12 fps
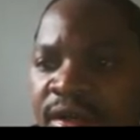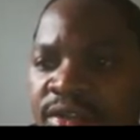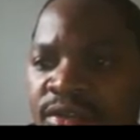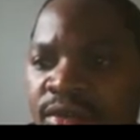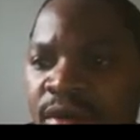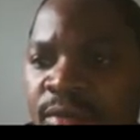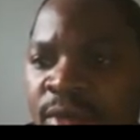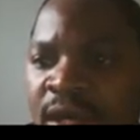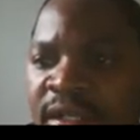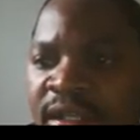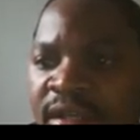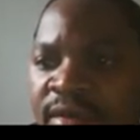so I'm
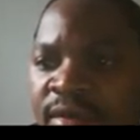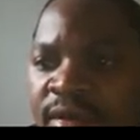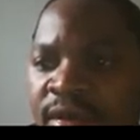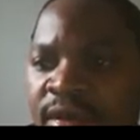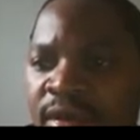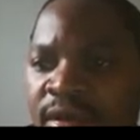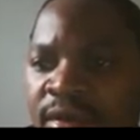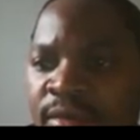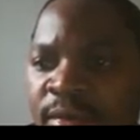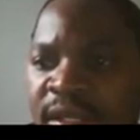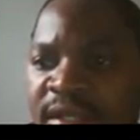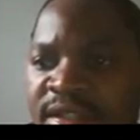adding
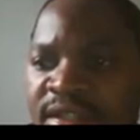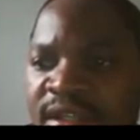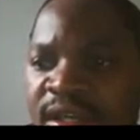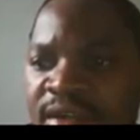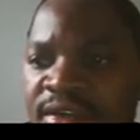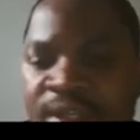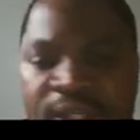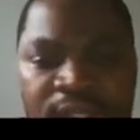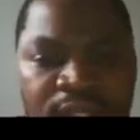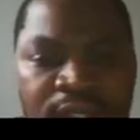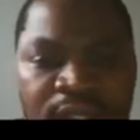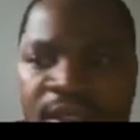minus
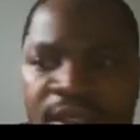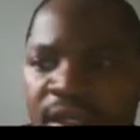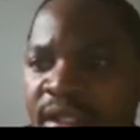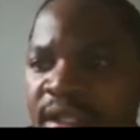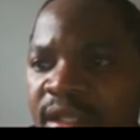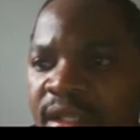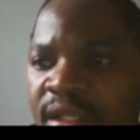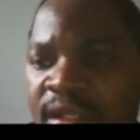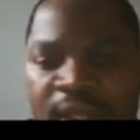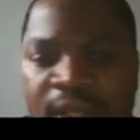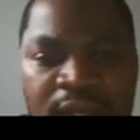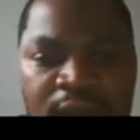300, and
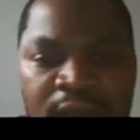then